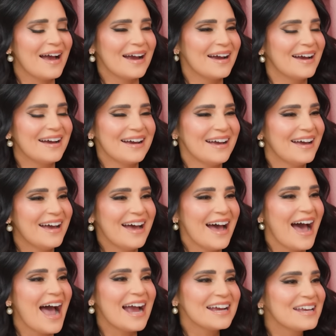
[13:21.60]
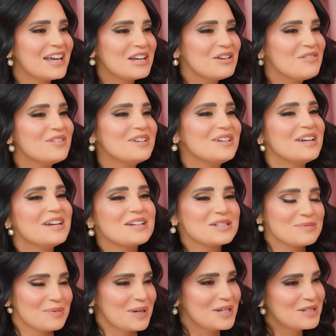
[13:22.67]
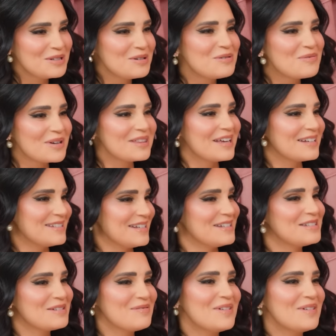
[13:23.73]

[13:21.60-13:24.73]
I can't even explain to you what that did to